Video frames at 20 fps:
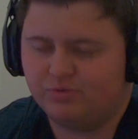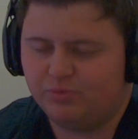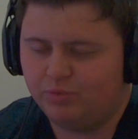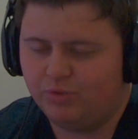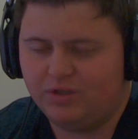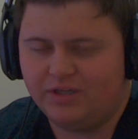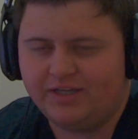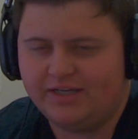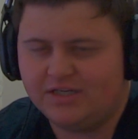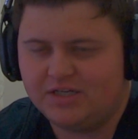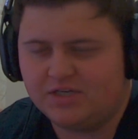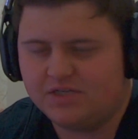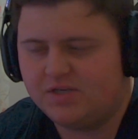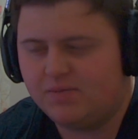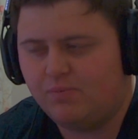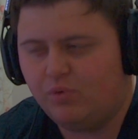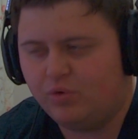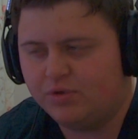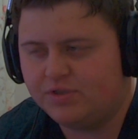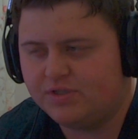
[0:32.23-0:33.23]
will lead to
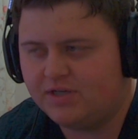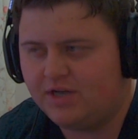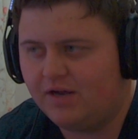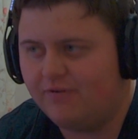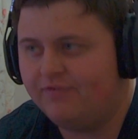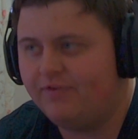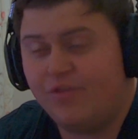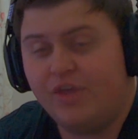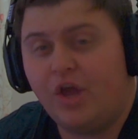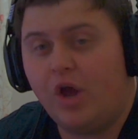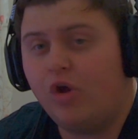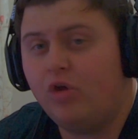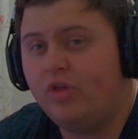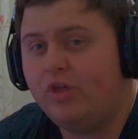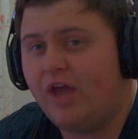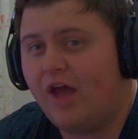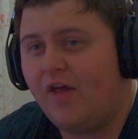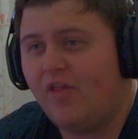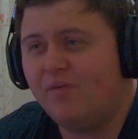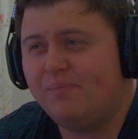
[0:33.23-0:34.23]
some more stuff. The
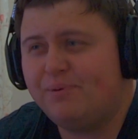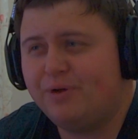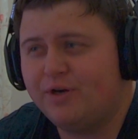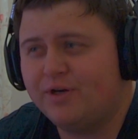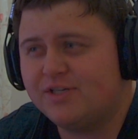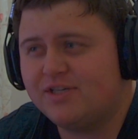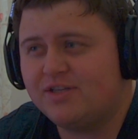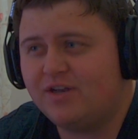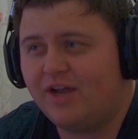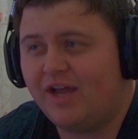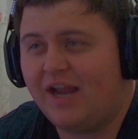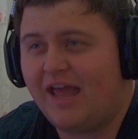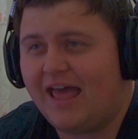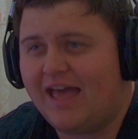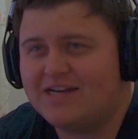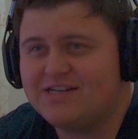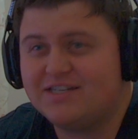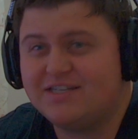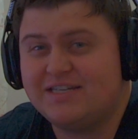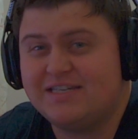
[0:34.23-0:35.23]
only other person that I can
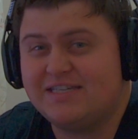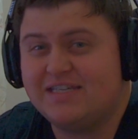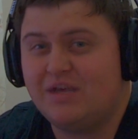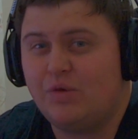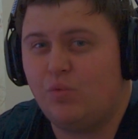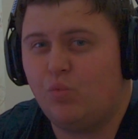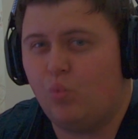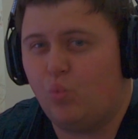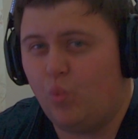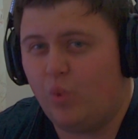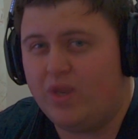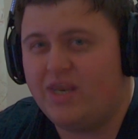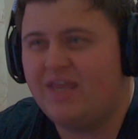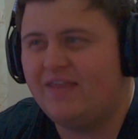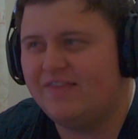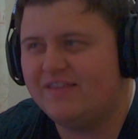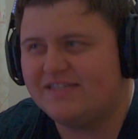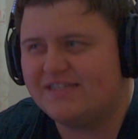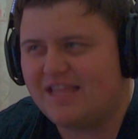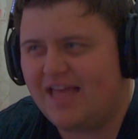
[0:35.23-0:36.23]
actually see
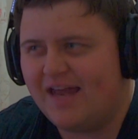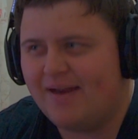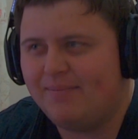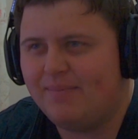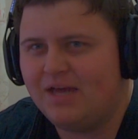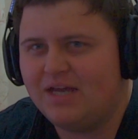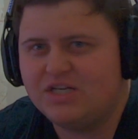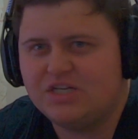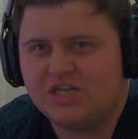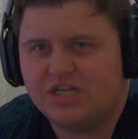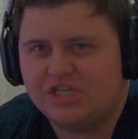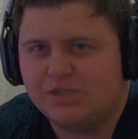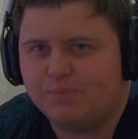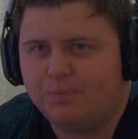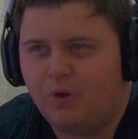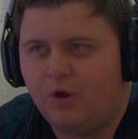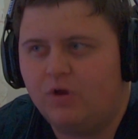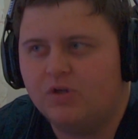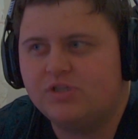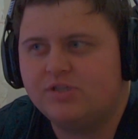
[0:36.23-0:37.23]
winning this ladder match is
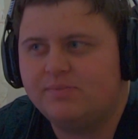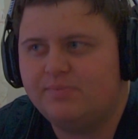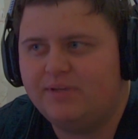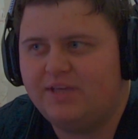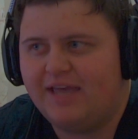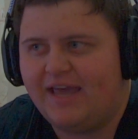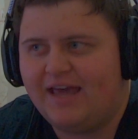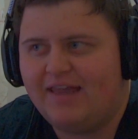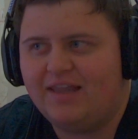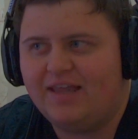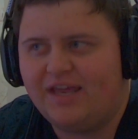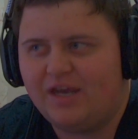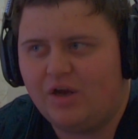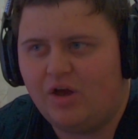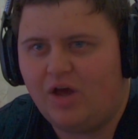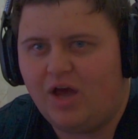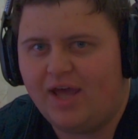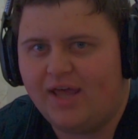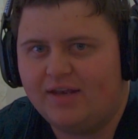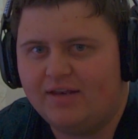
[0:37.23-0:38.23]
possibly LA
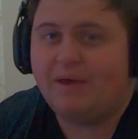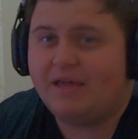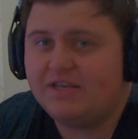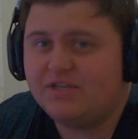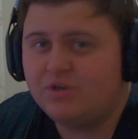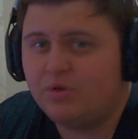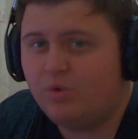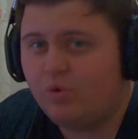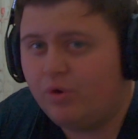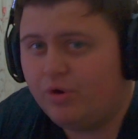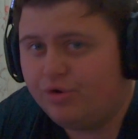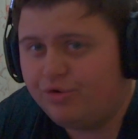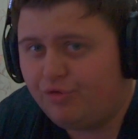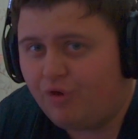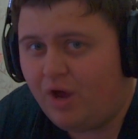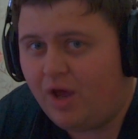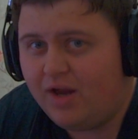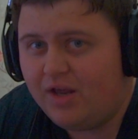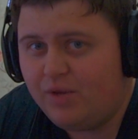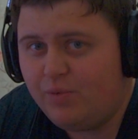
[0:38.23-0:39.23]
Knight. Penta or
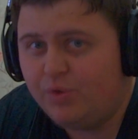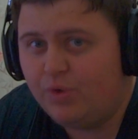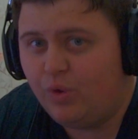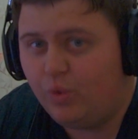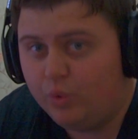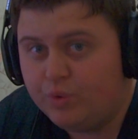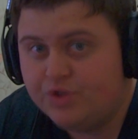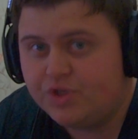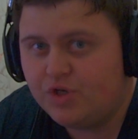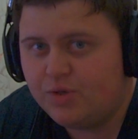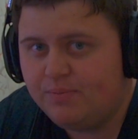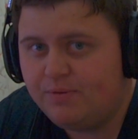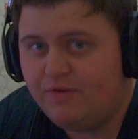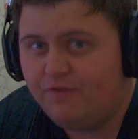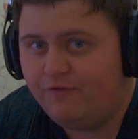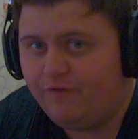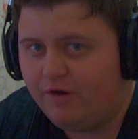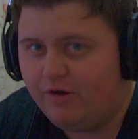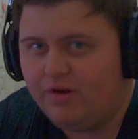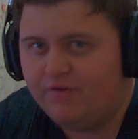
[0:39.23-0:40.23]
Andrade would also be
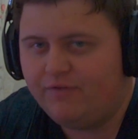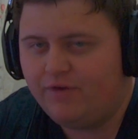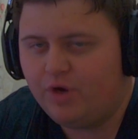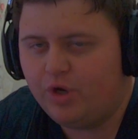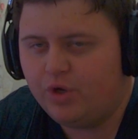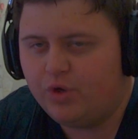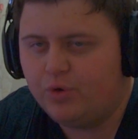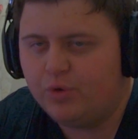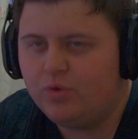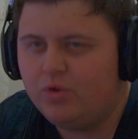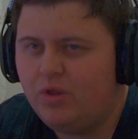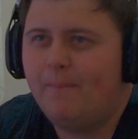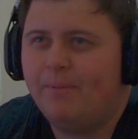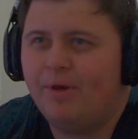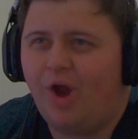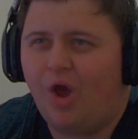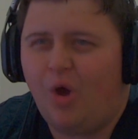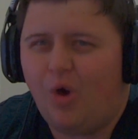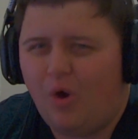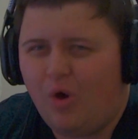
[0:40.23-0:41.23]
very, very cool,
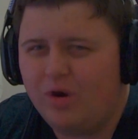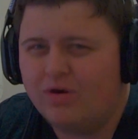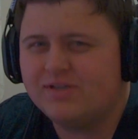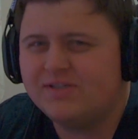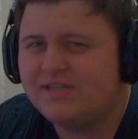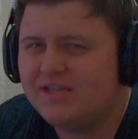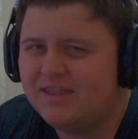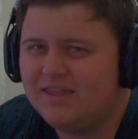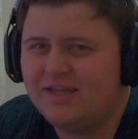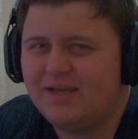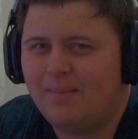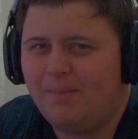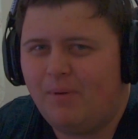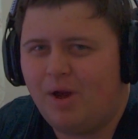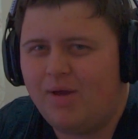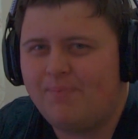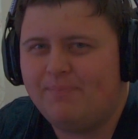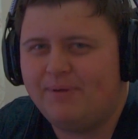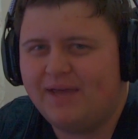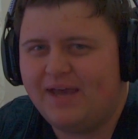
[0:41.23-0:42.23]
but I honestly think it
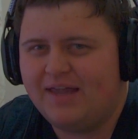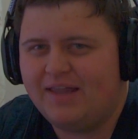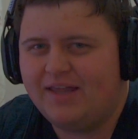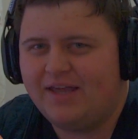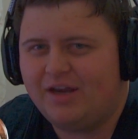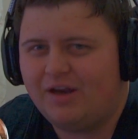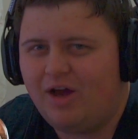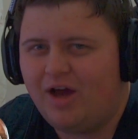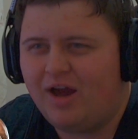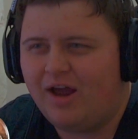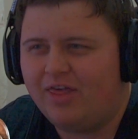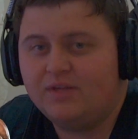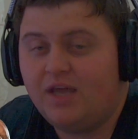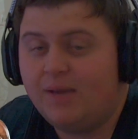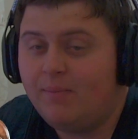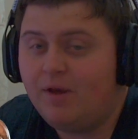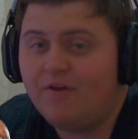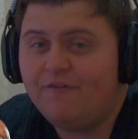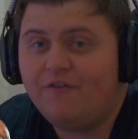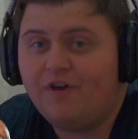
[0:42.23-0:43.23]
might be LA Knight.
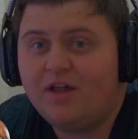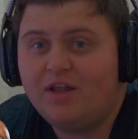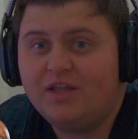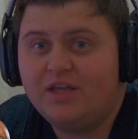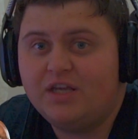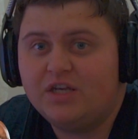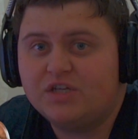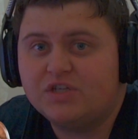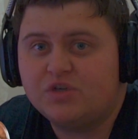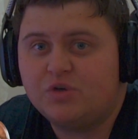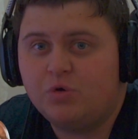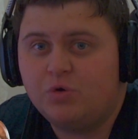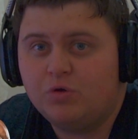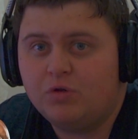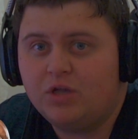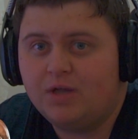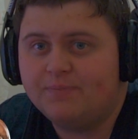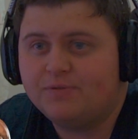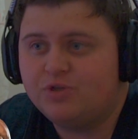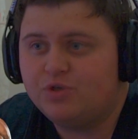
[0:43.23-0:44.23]
He might finally get his
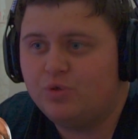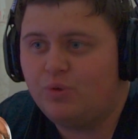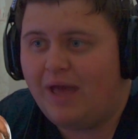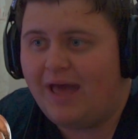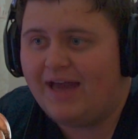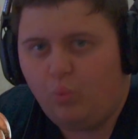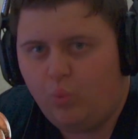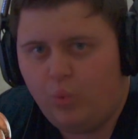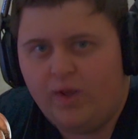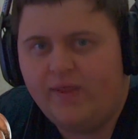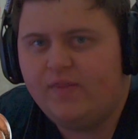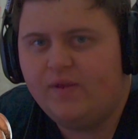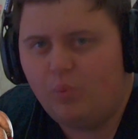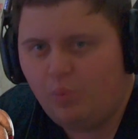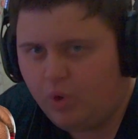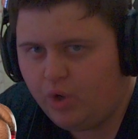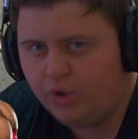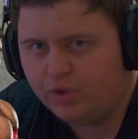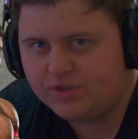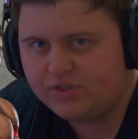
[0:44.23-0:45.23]
call up to win the
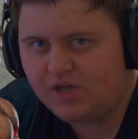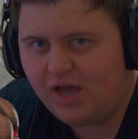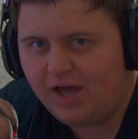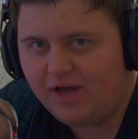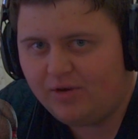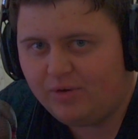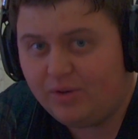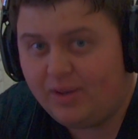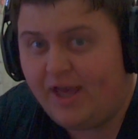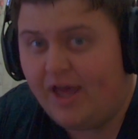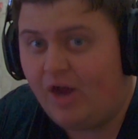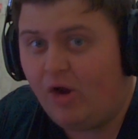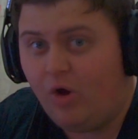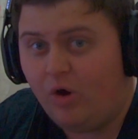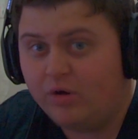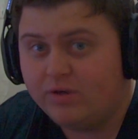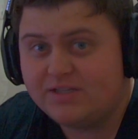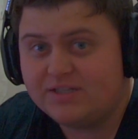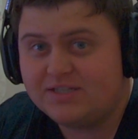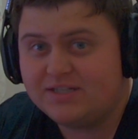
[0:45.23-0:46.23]
world title, and
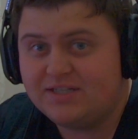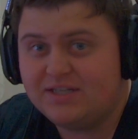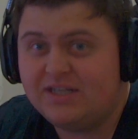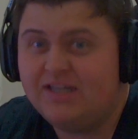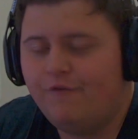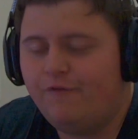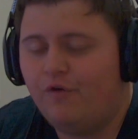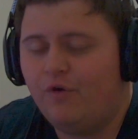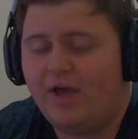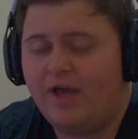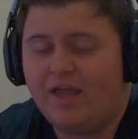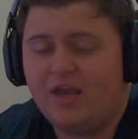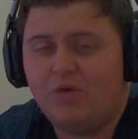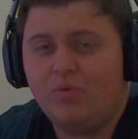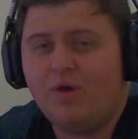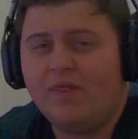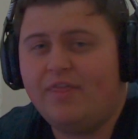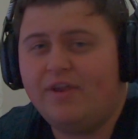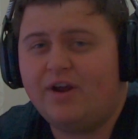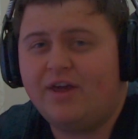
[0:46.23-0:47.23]
honestly, for
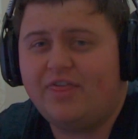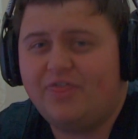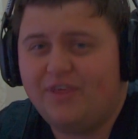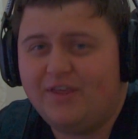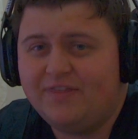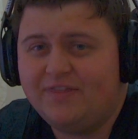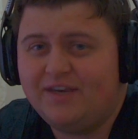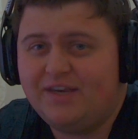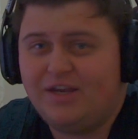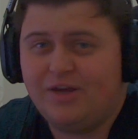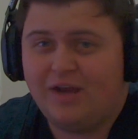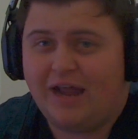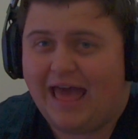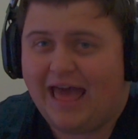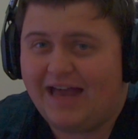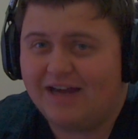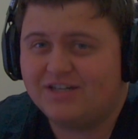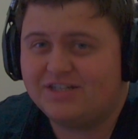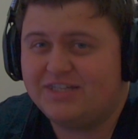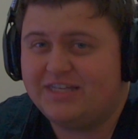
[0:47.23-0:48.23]
anyone that I think that he could
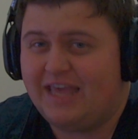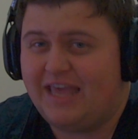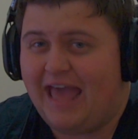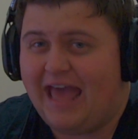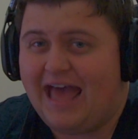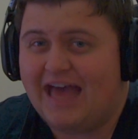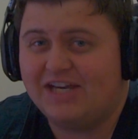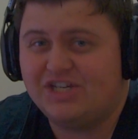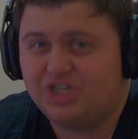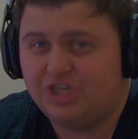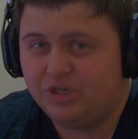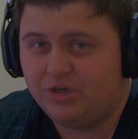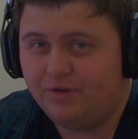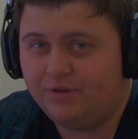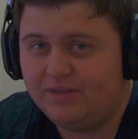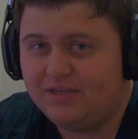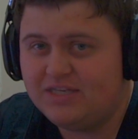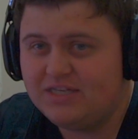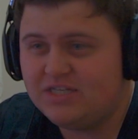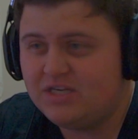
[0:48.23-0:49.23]
actually cash in
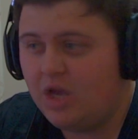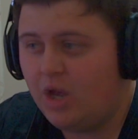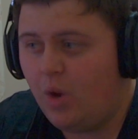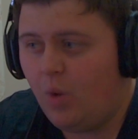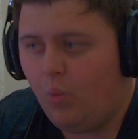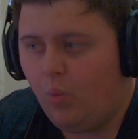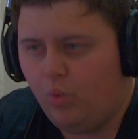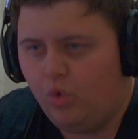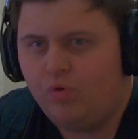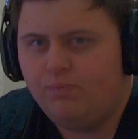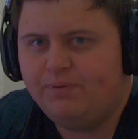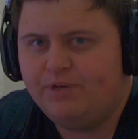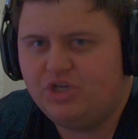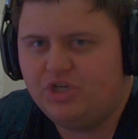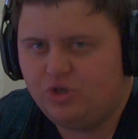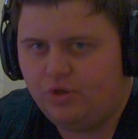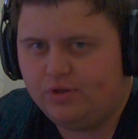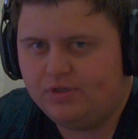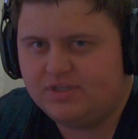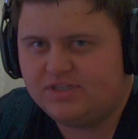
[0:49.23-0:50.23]
on this would be
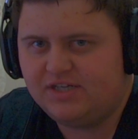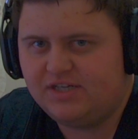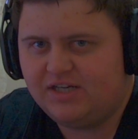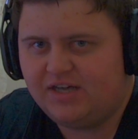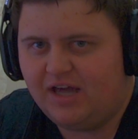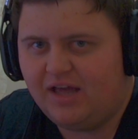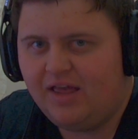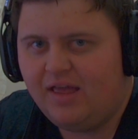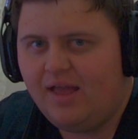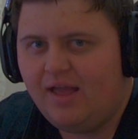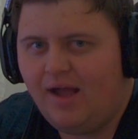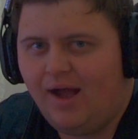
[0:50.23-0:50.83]
John Cena.